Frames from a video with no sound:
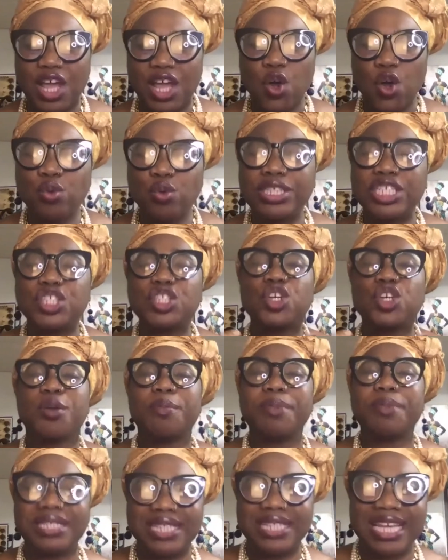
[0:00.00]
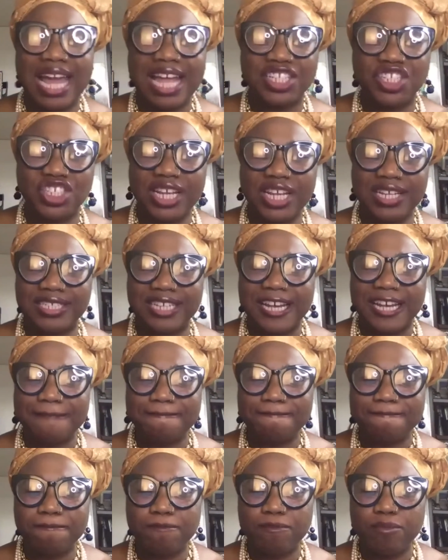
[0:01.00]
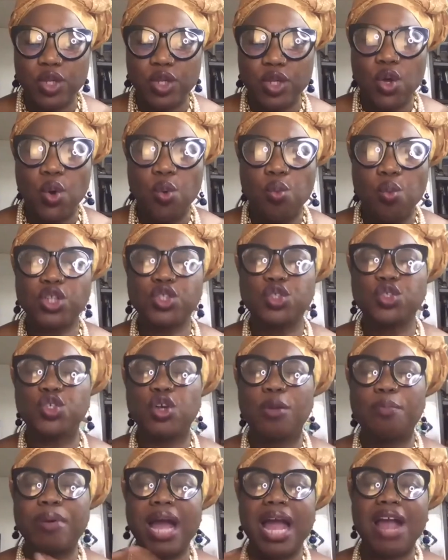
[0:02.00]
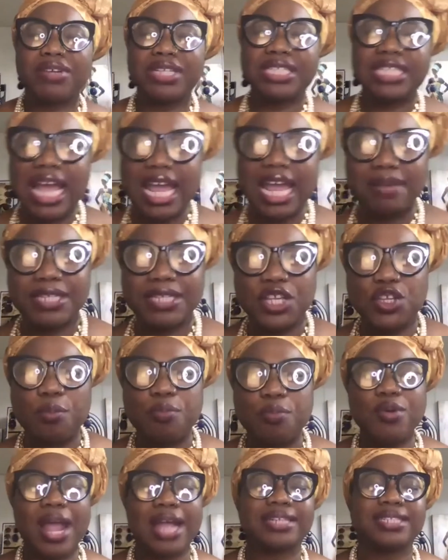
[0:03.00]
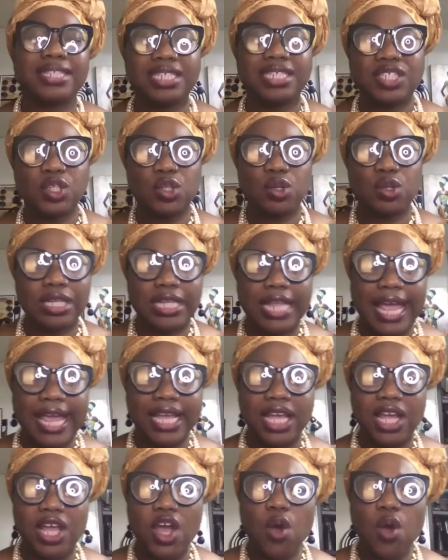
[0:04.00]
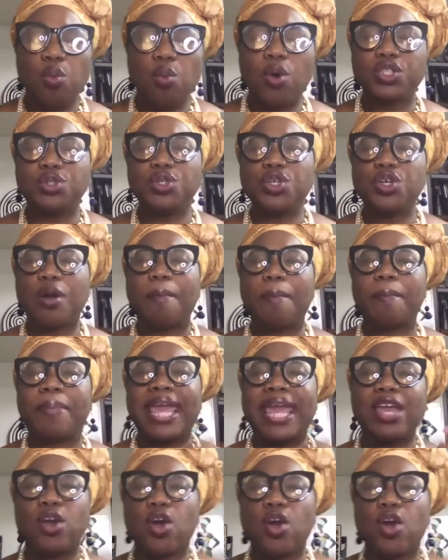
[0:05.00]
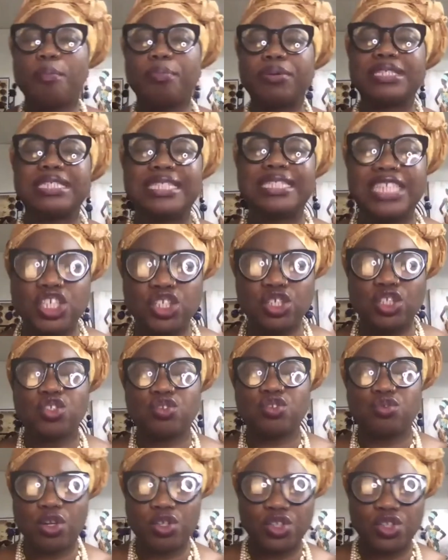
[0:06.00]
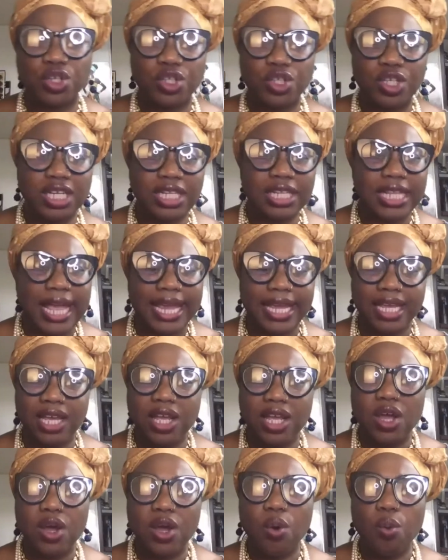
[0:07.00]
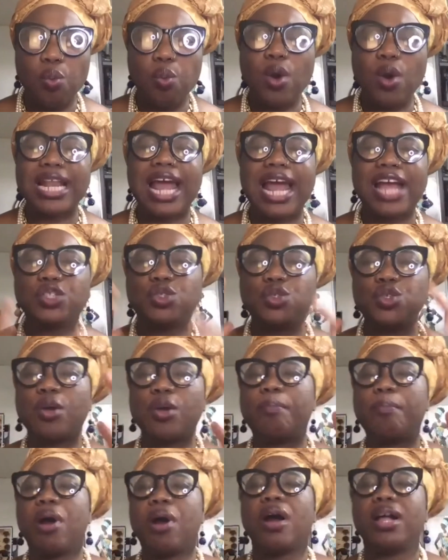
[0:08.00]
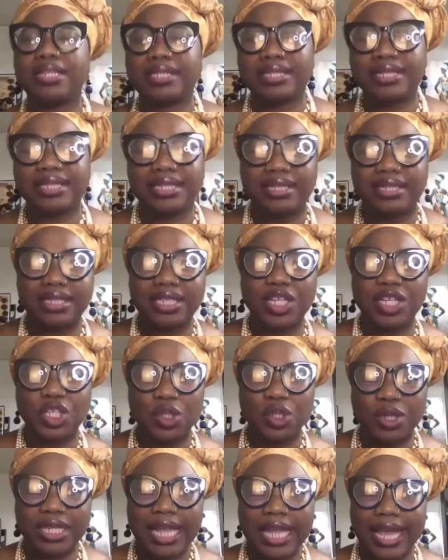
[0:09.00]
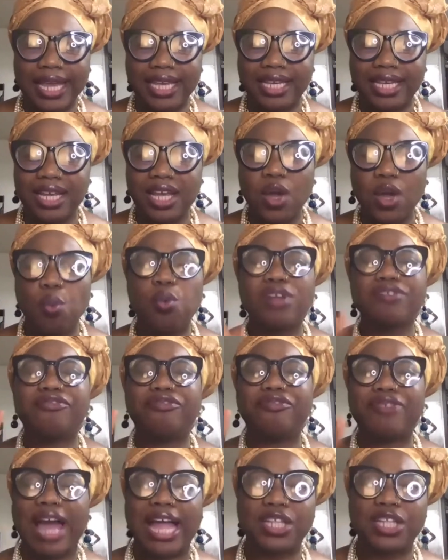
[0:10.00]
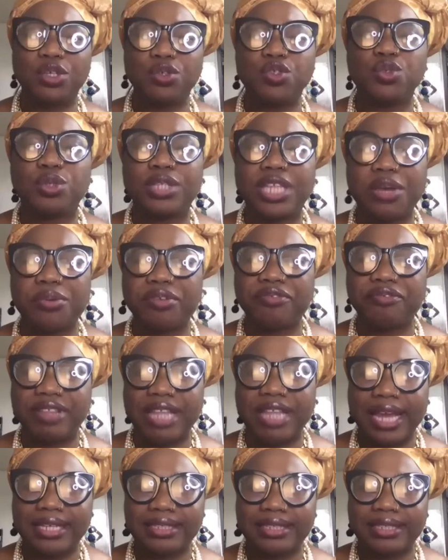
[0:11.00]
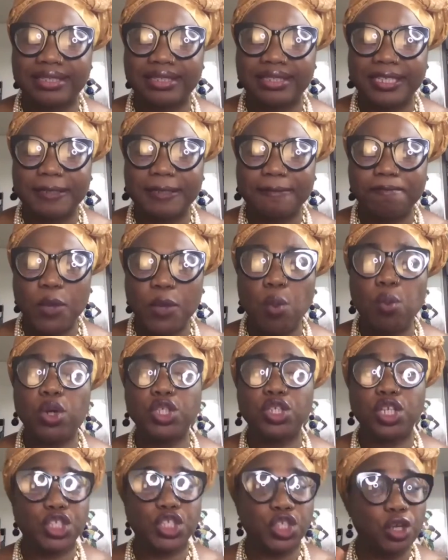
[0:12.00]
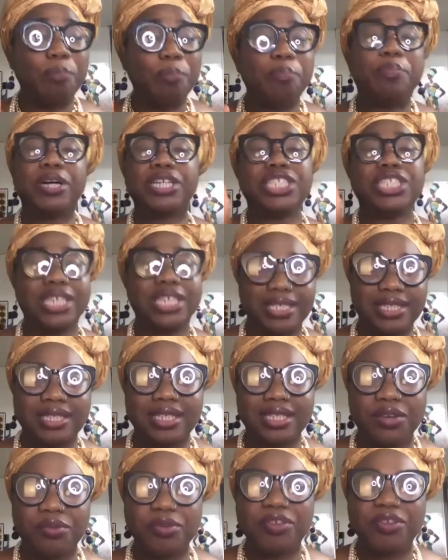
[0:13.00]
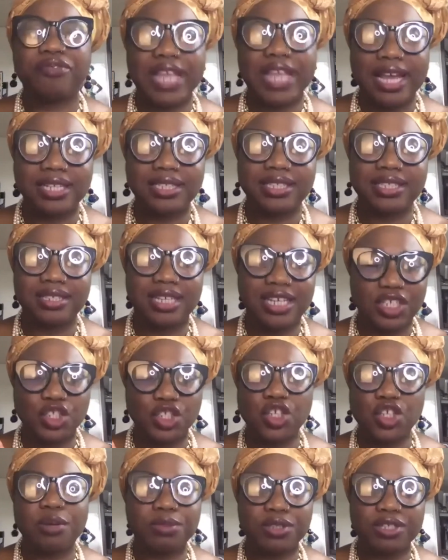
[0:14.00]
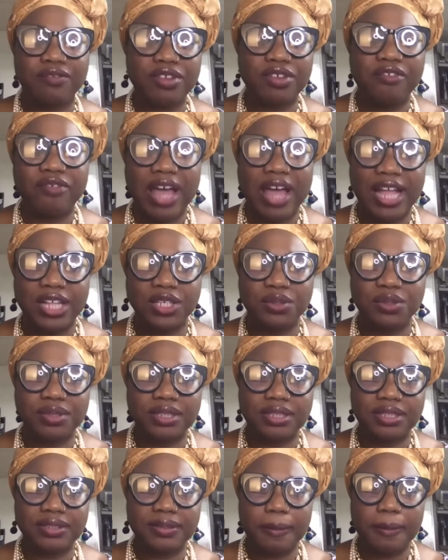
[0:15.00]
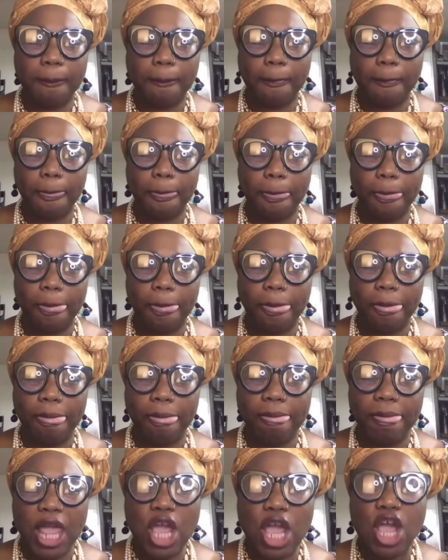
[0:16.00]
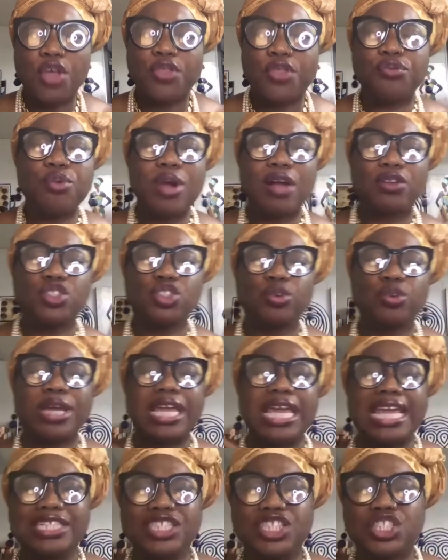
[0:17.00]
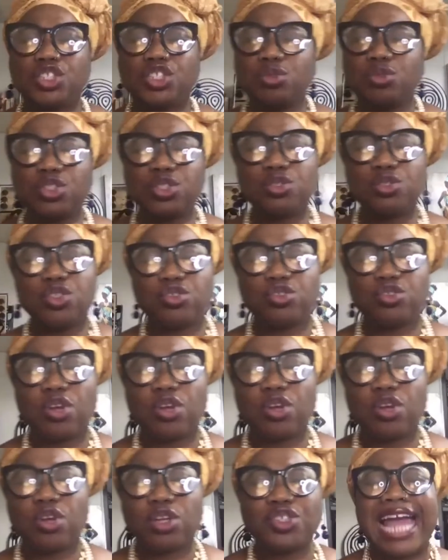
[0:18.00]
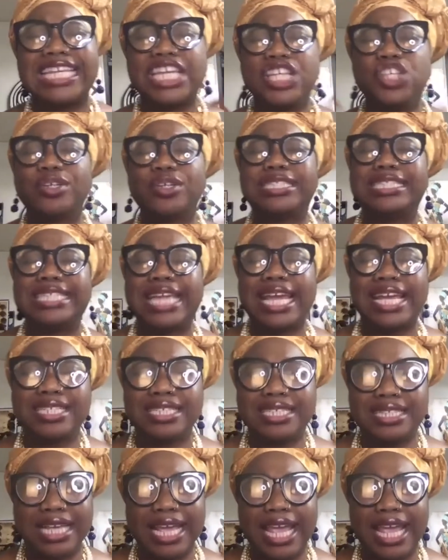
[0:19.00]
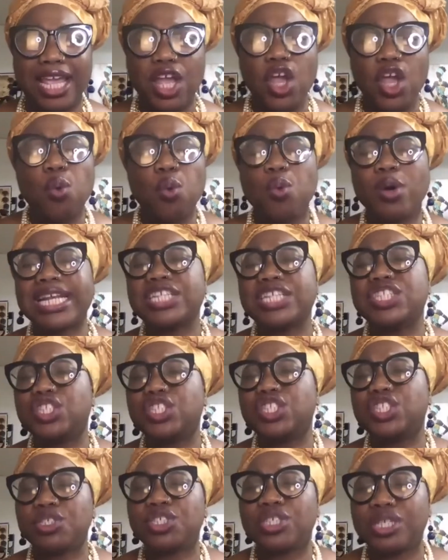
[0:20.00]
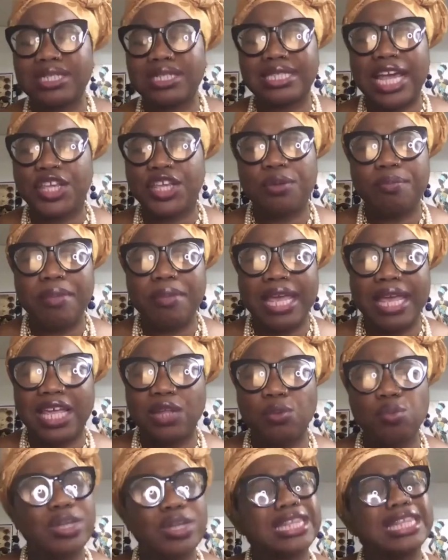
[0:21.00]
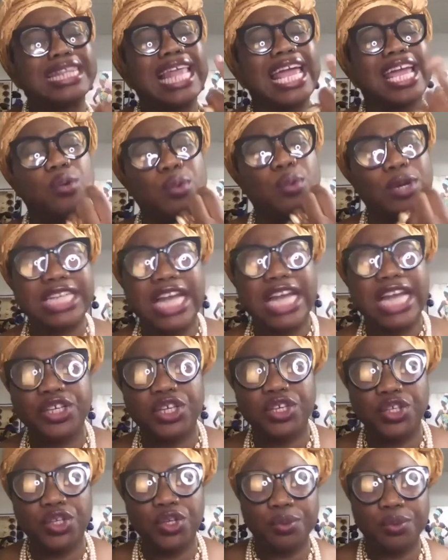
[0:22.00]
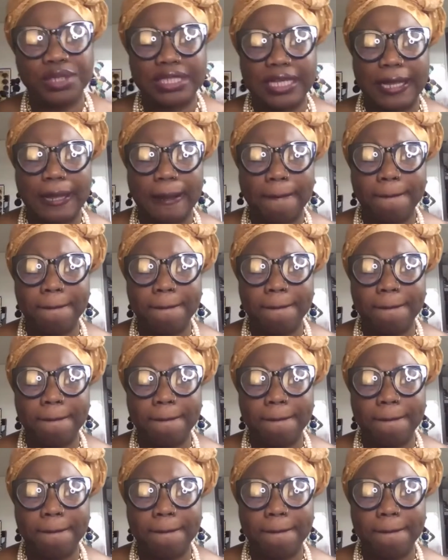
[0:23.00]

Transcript: Who determines the agenda? What do your paradigms and your praxis look like? What do your pay or compensation structure look like? What do your policies look like? What values do they reflect? What does your budget reflect in terms of your values? Throughout your institutional structures and in your day-to-day, what assumptions are you making? What language are you using?